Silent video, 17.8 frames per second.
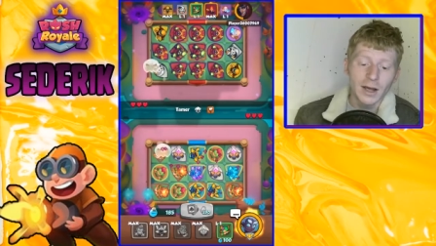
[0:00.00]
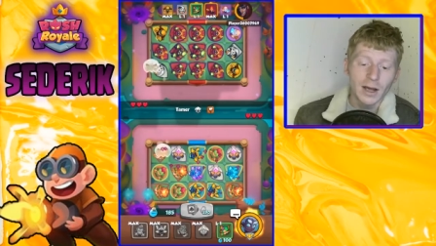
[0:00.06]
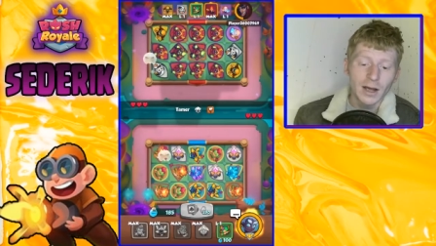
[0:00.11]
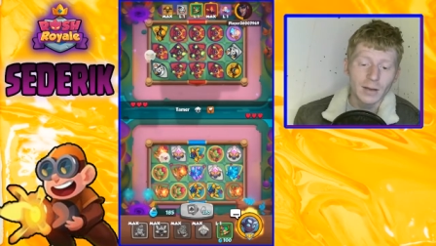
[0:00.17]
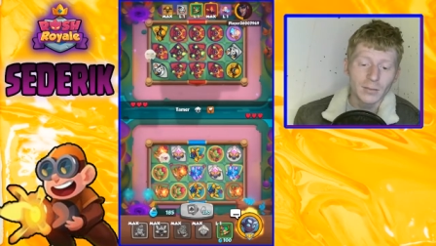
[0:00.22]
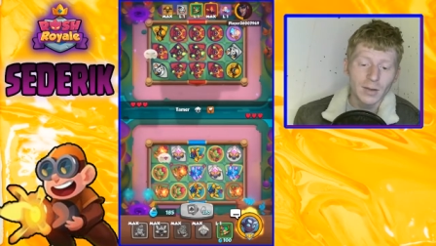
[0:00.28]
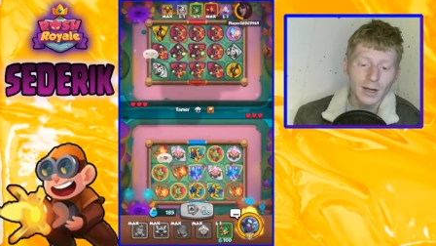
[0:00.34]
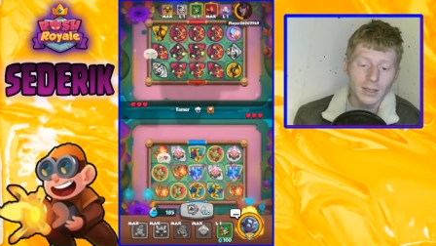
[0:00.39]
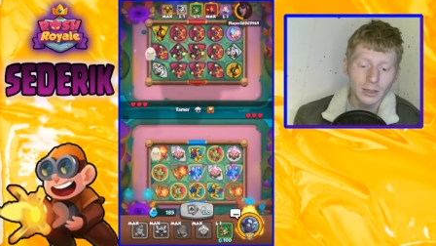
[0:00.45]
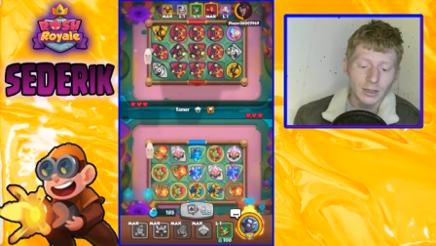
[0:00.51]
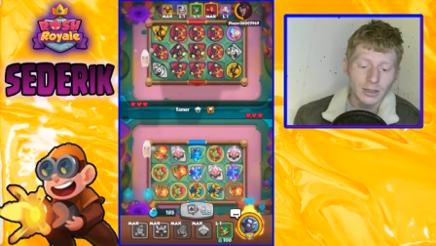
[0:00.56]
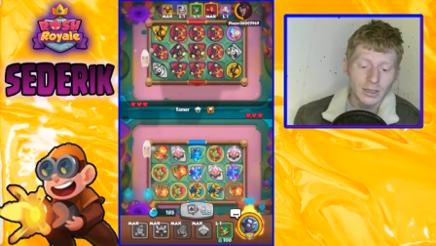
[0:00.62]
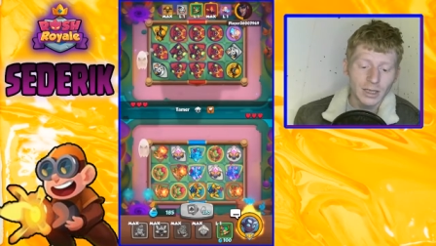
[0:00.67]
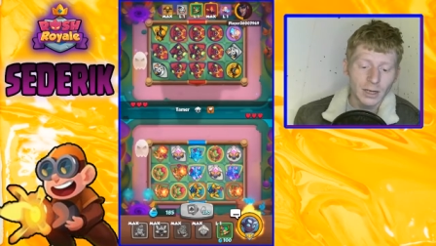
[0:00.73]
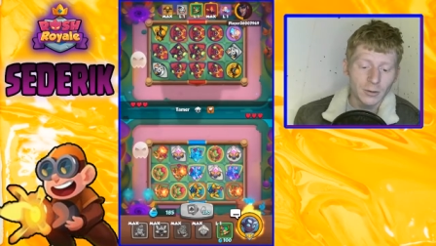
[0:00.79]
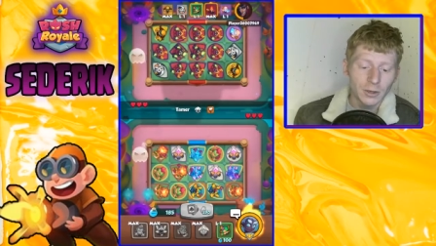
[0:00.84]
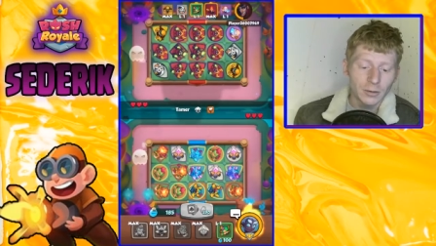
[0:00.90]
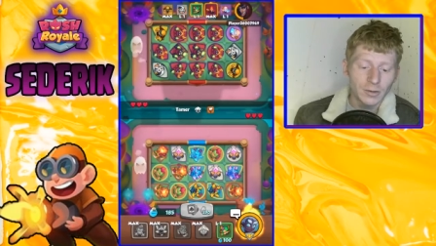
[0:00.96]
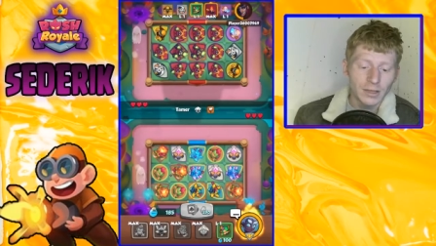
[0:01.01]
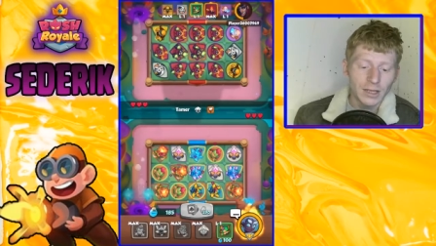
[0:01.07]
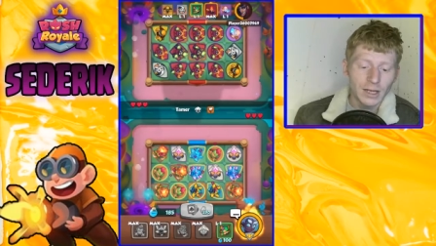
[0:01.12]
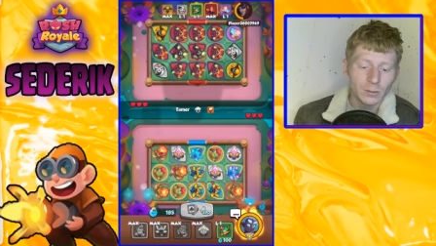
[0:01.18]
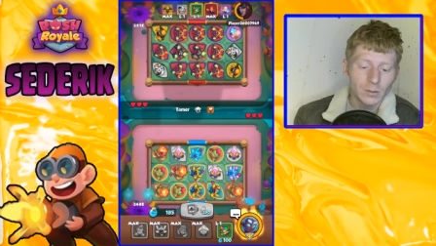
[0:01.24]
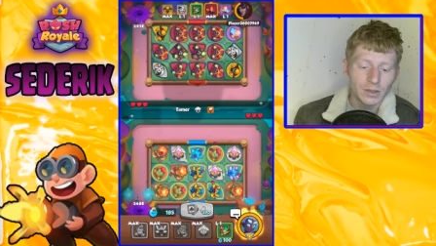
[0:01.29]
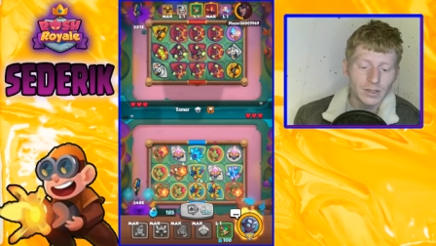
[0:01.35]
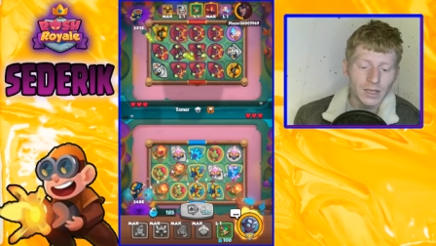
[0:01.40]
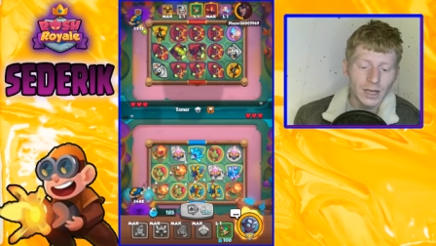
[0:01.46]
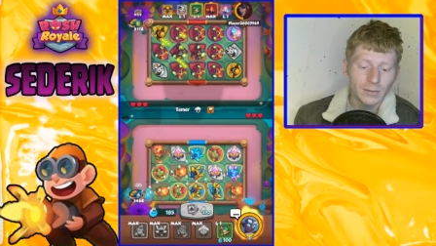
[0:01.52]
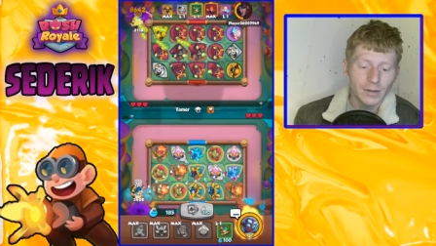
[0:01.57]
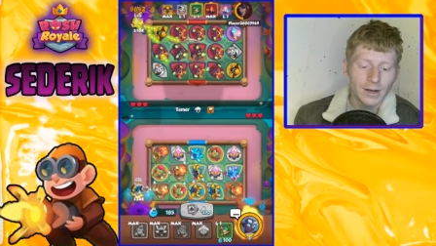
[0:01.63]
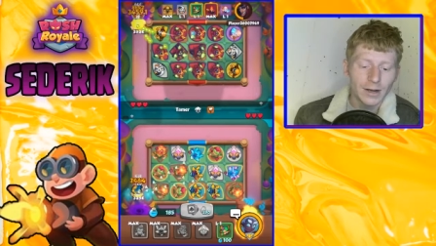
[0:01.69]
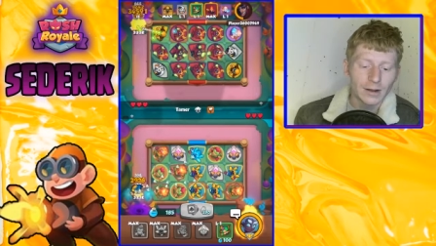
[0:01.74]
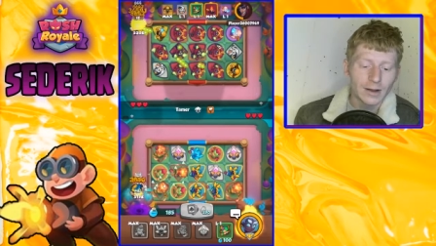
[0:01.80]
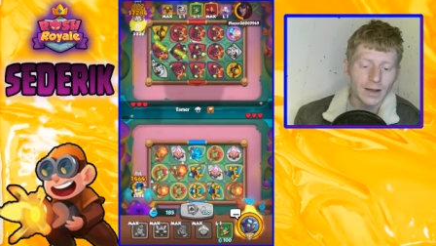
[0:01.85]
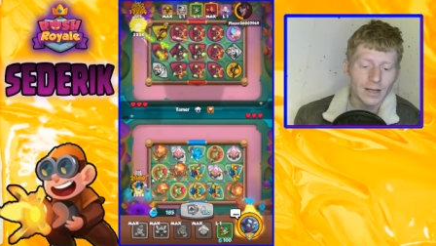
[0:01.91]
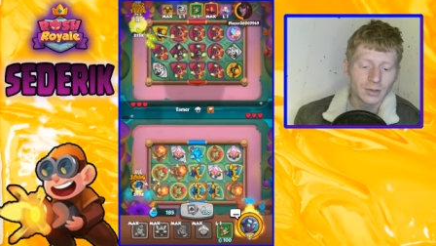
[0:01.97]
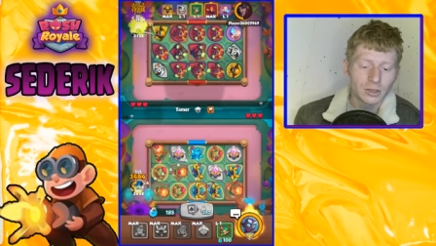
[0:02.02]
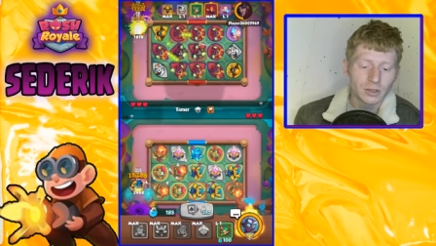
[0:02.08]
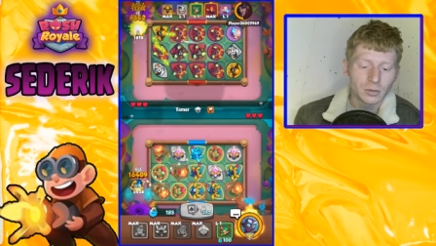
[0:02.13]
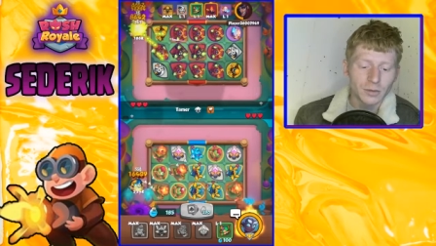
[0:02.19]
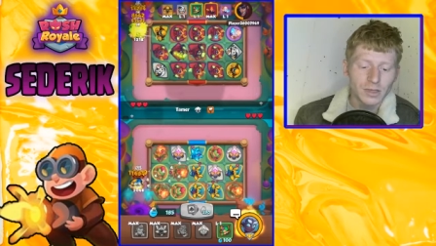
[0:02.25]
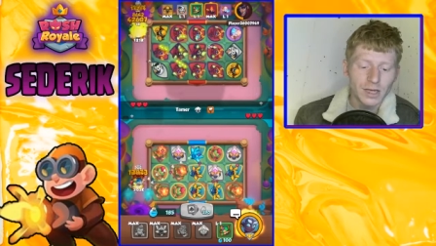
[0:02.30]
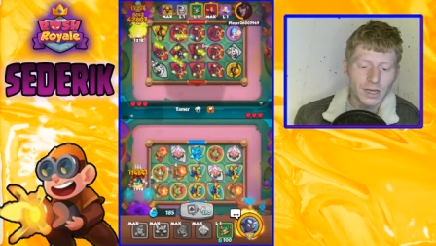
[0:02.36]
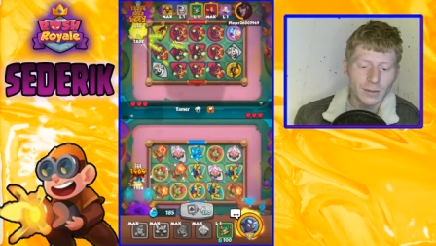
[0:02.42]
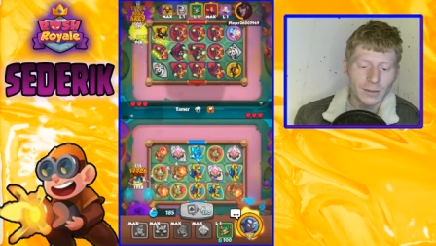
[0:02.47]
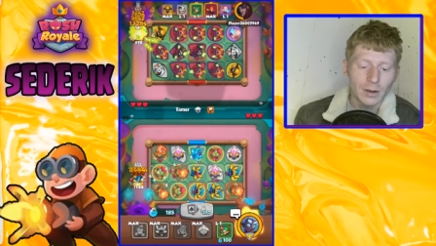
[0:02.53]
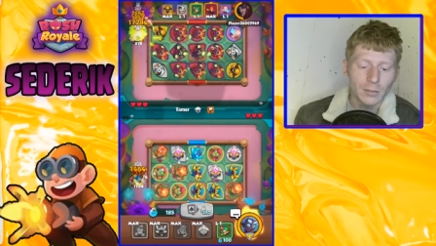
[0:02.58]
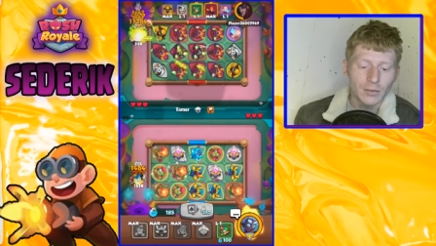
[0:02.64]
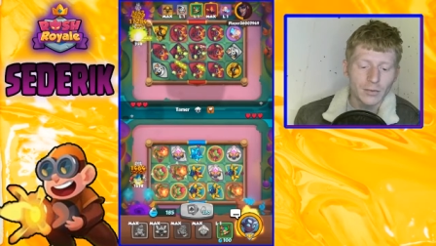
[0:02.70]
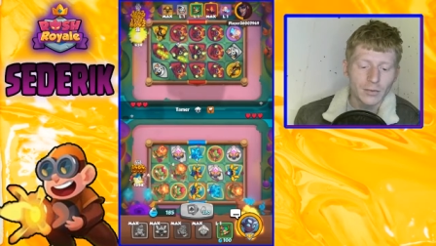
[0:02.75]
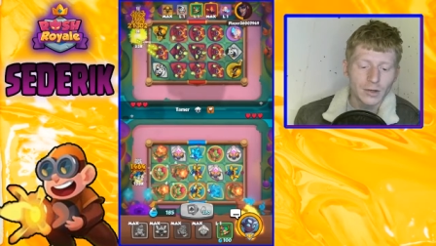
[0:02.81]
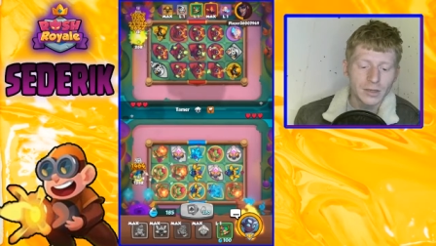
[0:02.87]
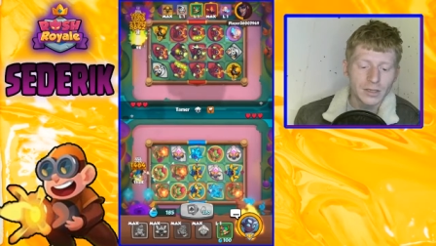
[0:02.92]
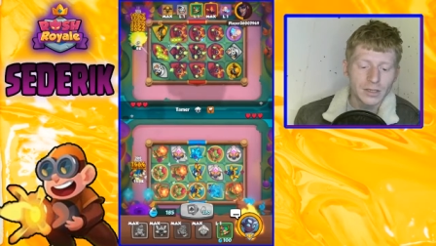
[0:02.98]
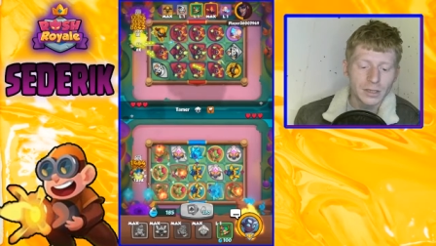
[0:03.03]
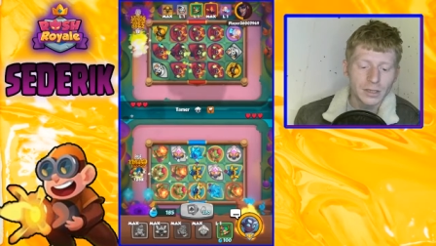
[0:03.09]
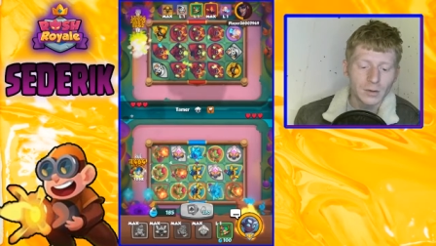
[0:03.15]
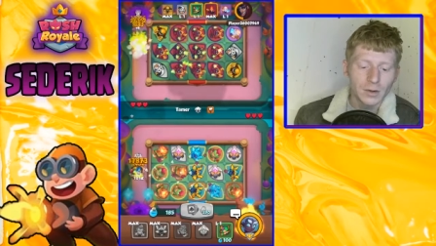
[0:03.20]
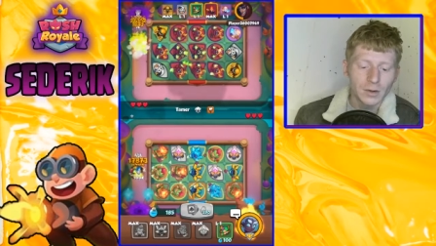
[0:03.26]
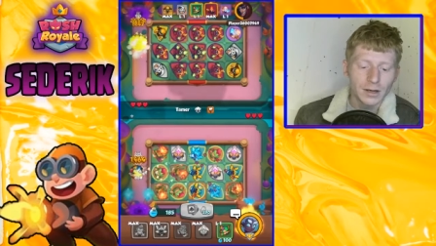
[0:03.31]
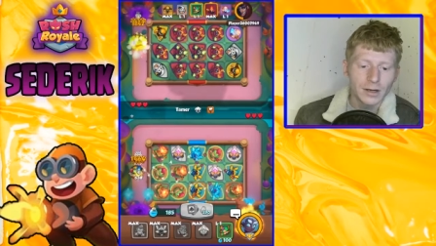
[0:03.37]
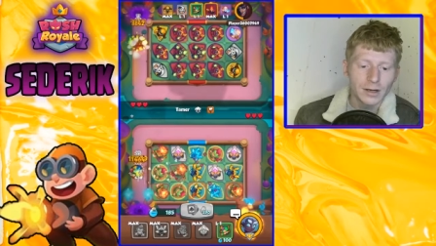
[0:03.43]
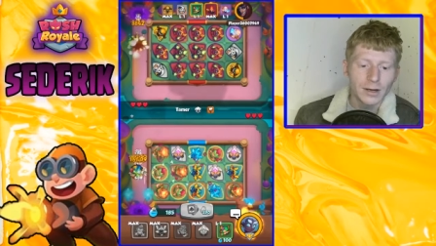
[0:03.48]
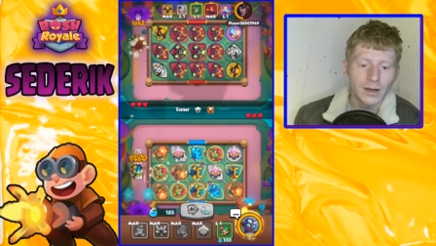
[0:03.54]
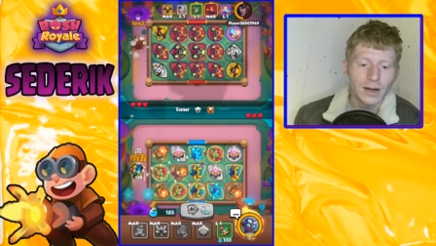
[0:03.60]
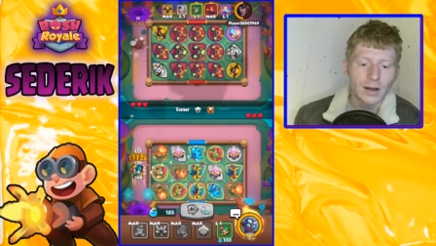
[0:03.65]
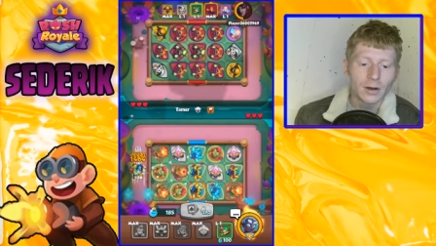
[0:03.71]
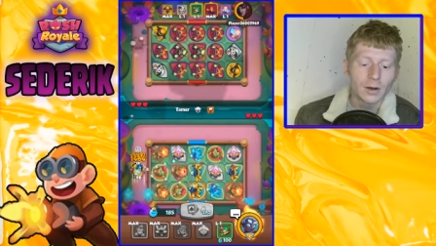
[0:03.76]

but let's just see how we're going to be dealing with Tamer now, guys. We should be taking him out pretty quickly now.